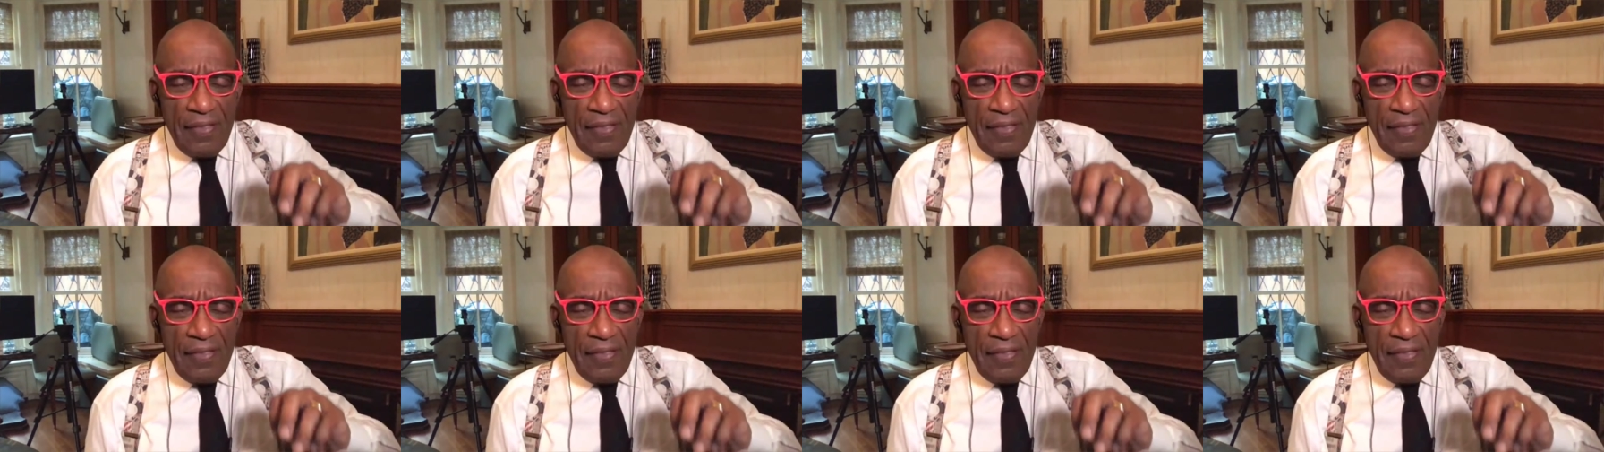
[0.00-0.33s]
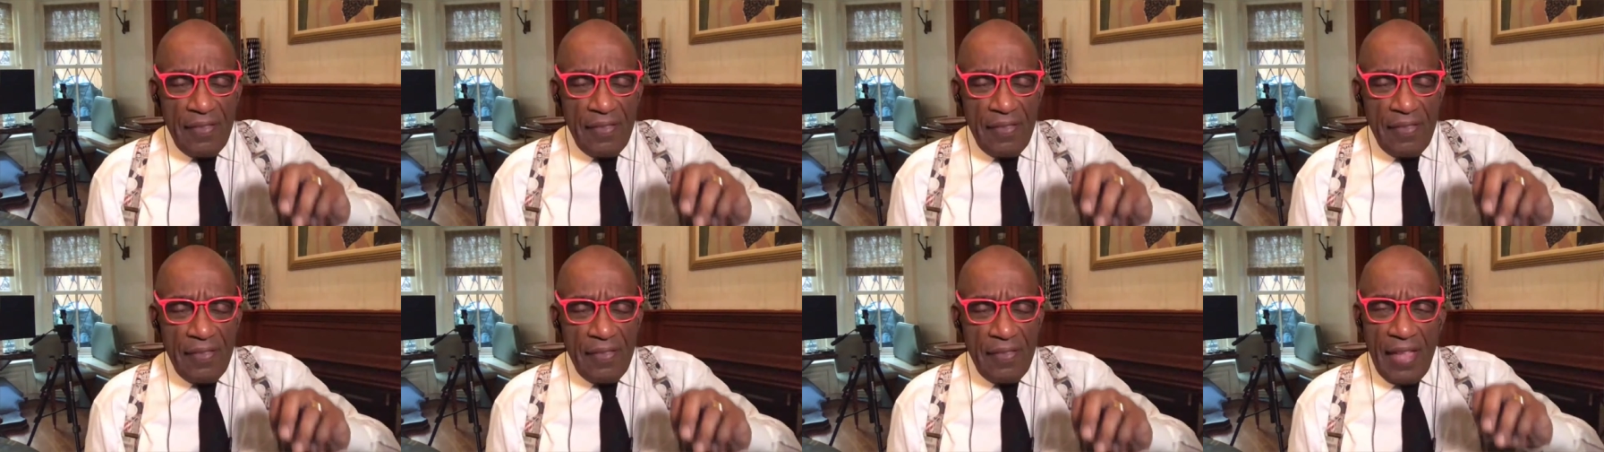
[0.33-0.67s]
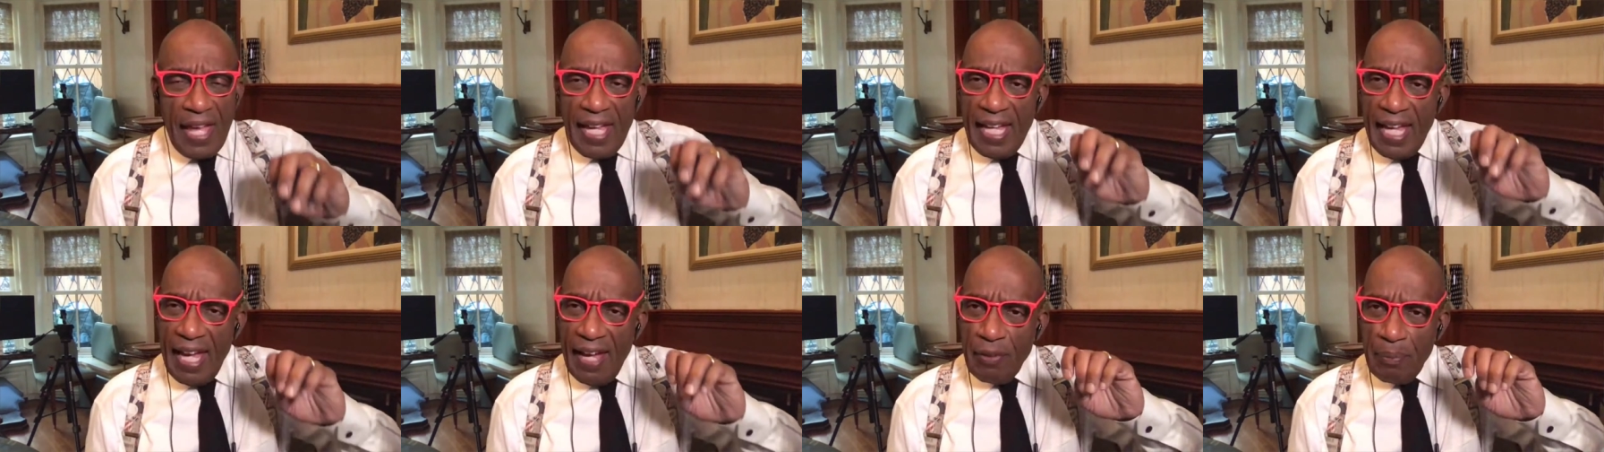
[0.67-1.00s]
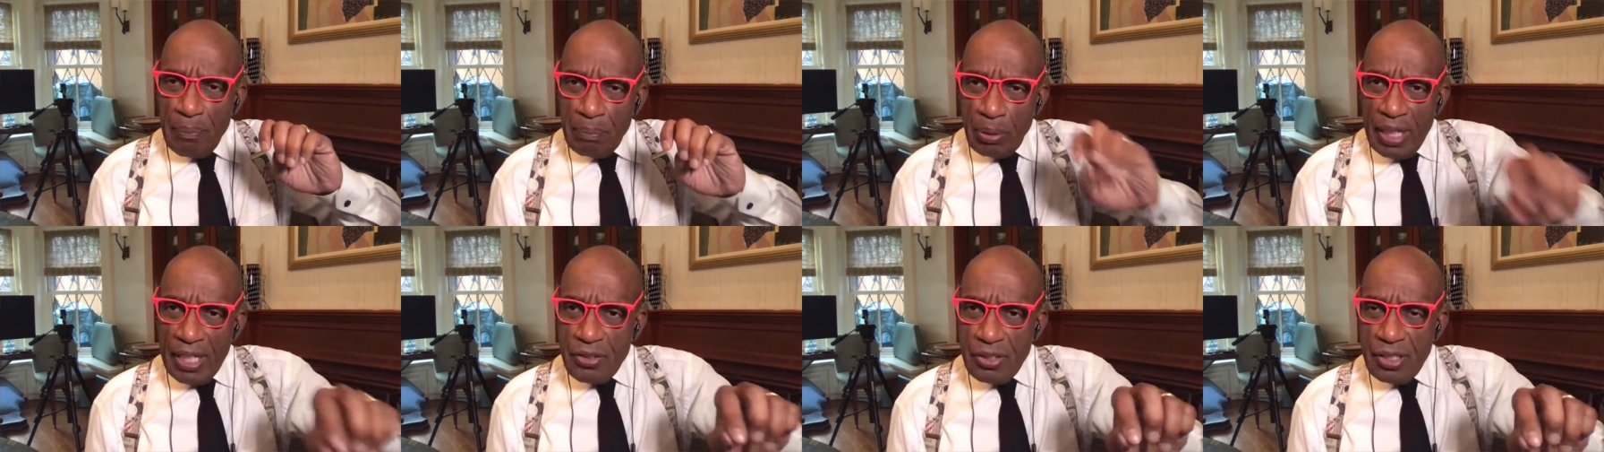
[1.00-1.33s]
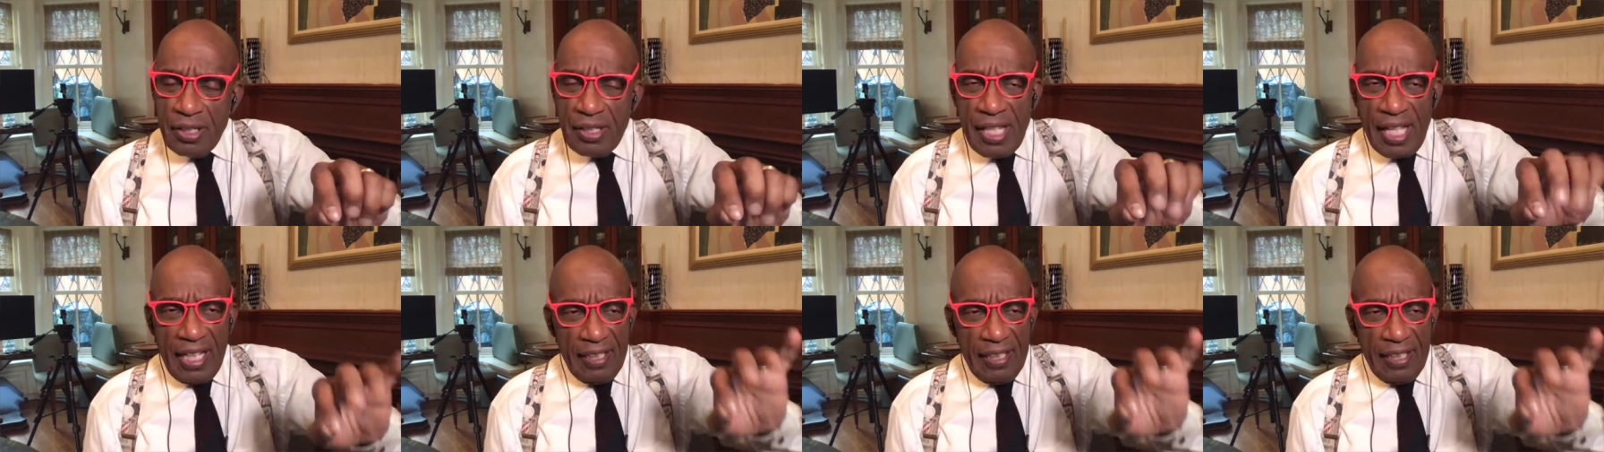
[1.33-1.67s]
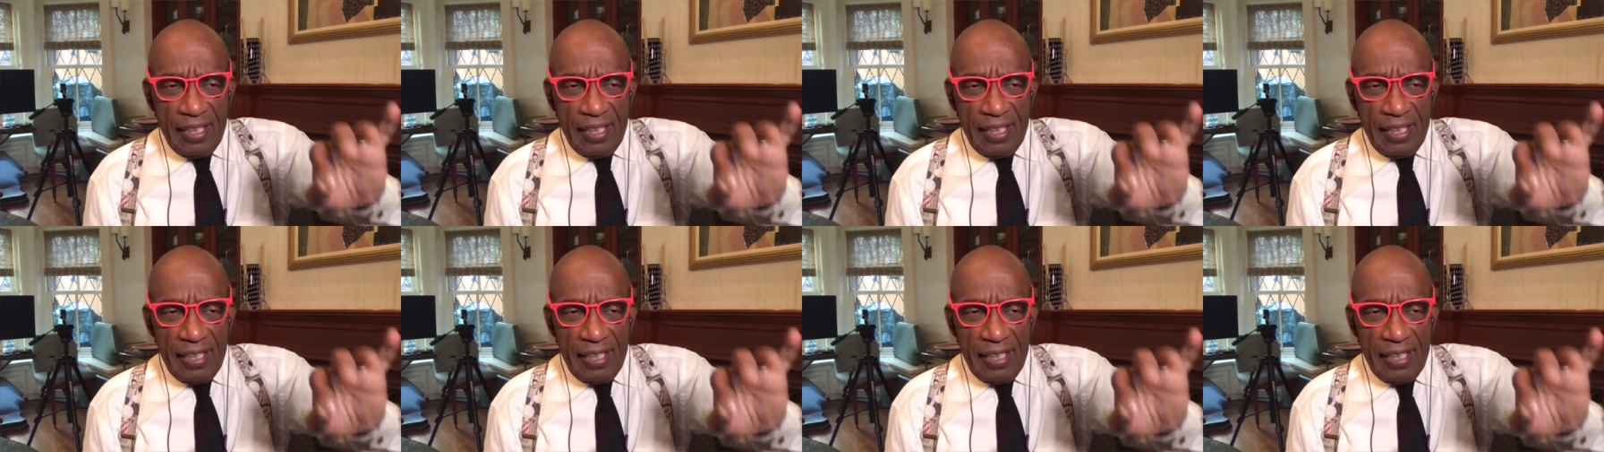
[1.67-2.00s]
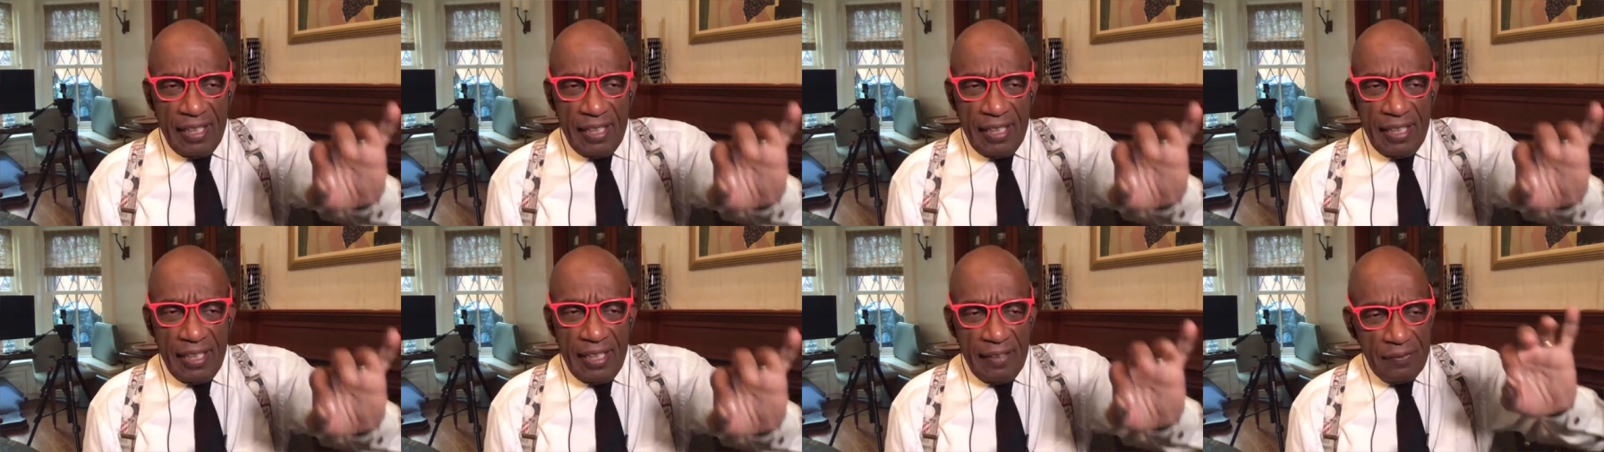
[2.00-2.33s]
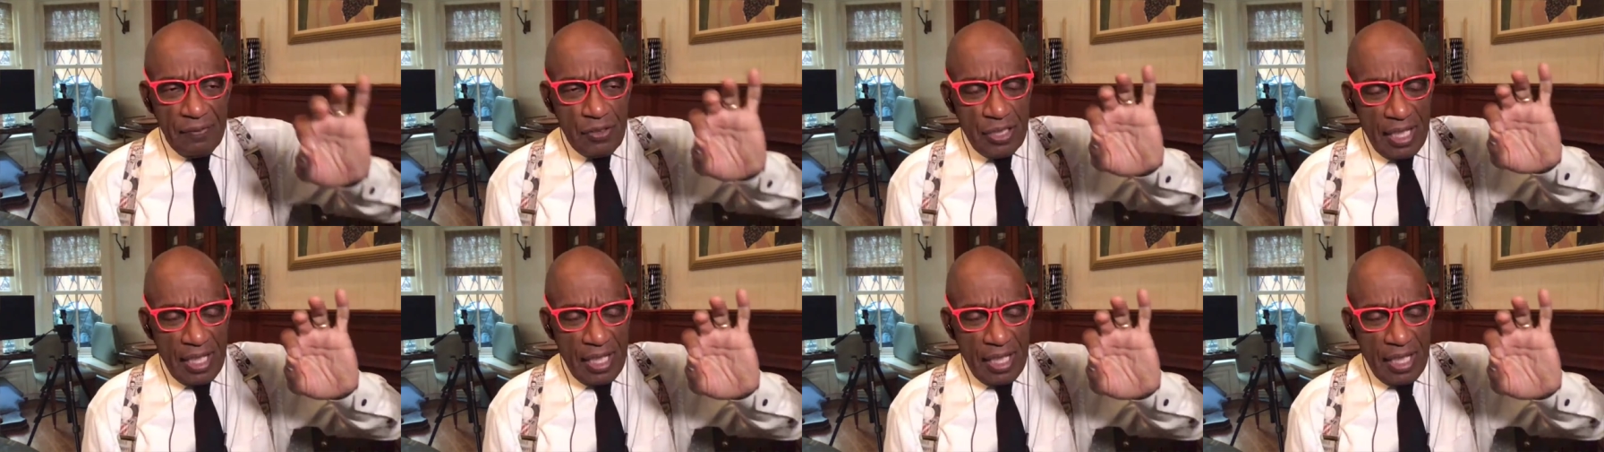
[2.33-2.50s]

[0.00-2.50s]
Uh, they have embraced it. They have said